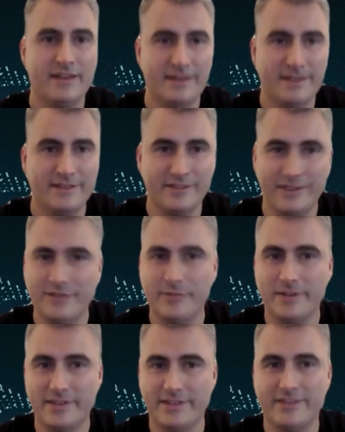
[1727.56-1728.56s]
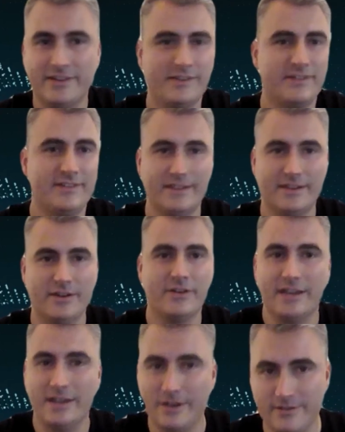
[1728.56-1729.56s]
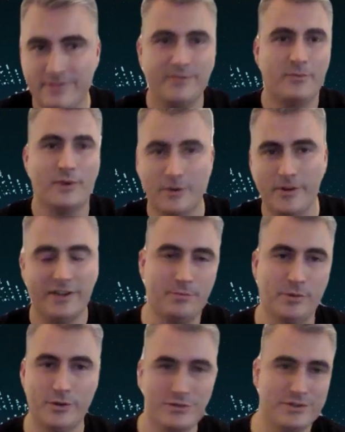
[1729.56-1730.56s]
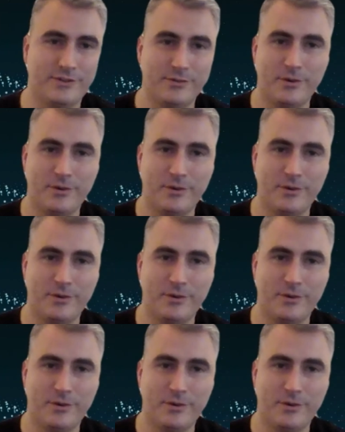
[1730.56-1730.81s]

seismic, they start saying, okay, where are my explosions?